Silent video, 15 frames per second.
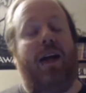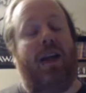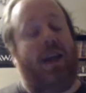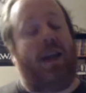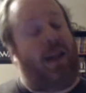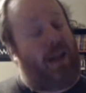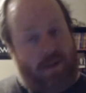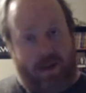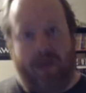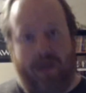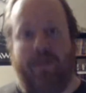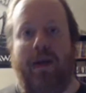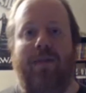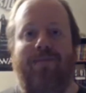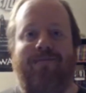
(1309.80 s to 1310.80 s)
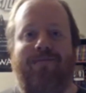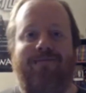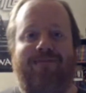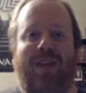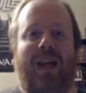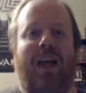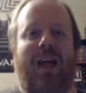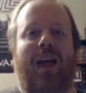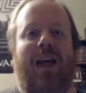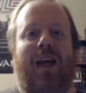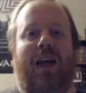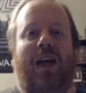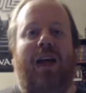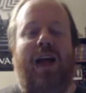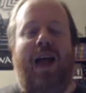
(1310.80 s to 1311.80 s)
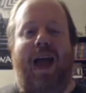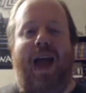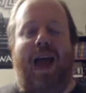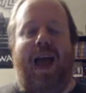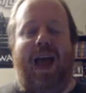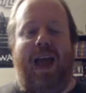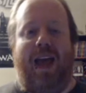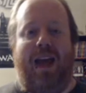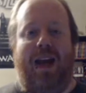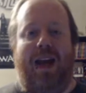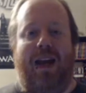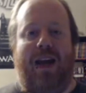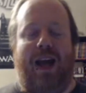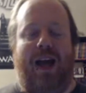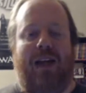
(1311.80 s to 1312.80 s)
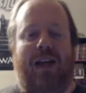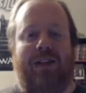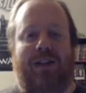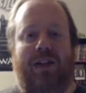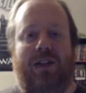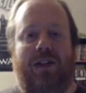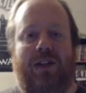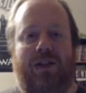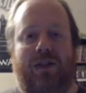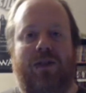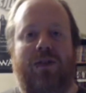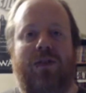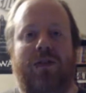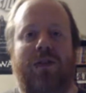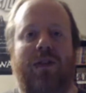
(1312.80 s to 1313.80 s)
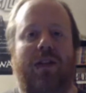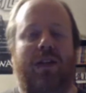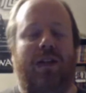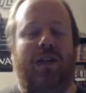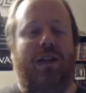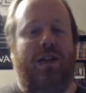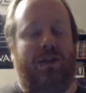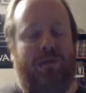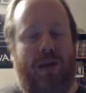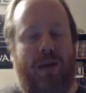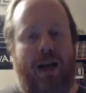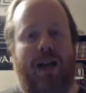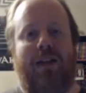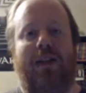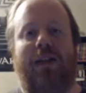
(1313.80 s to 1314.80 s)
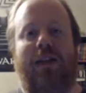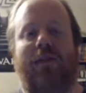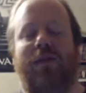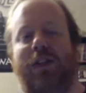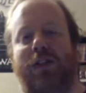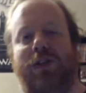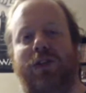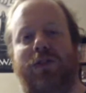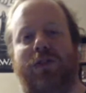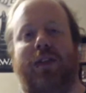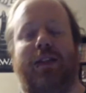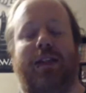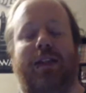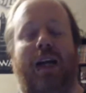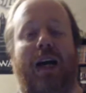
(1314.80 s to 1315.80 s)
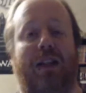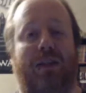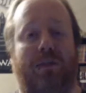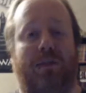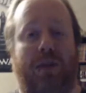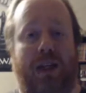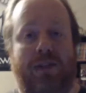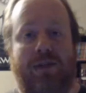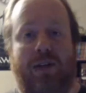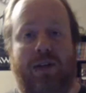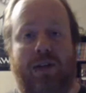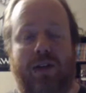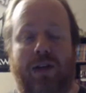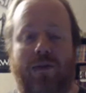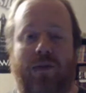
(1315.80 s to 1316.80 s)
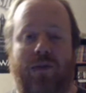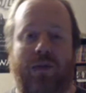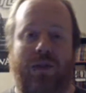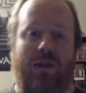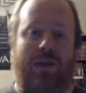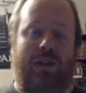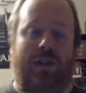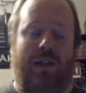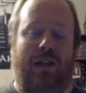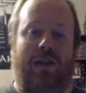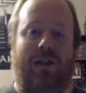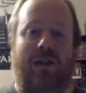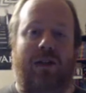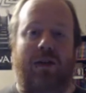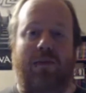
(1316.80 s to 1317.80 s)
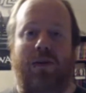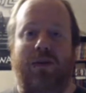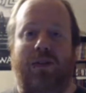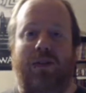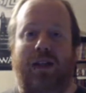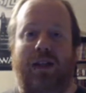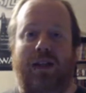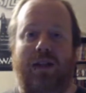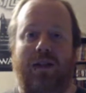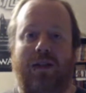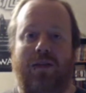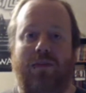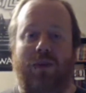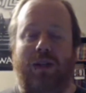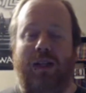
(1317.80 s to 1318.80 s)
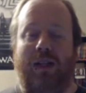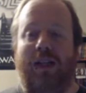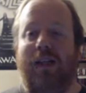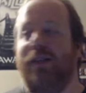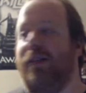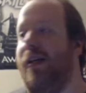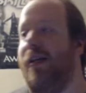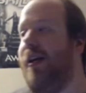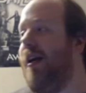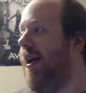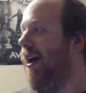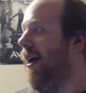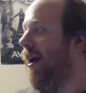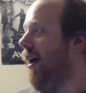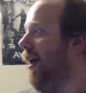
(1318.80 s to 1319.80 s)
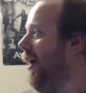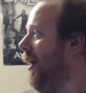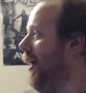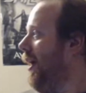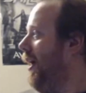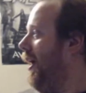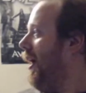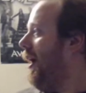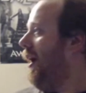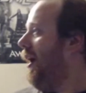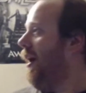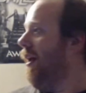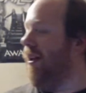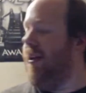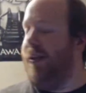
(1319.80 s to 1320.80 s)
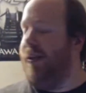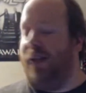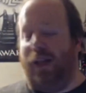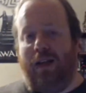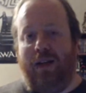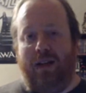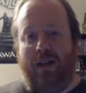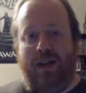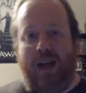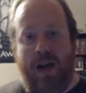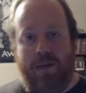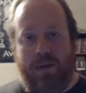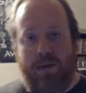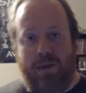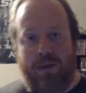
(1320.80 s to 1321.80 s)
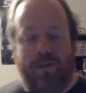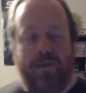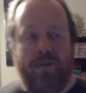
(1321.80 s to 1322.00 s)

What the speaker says: You want to bet? And as our girl dramatically reaches towards the skies, the plane's falling off with Senator Mortez and Campbell.